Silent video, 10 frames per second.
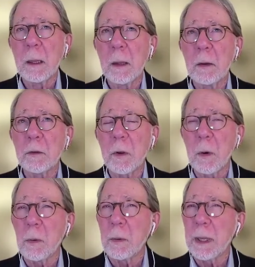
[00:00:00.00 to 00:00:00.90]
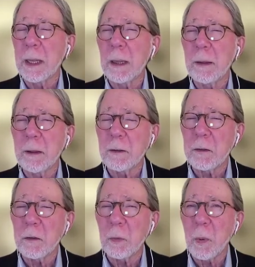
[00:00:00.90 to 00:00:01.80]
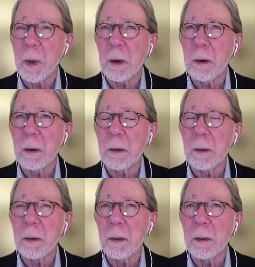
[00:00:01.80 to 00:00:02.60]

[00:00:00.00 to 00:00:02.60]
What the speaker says: So this is where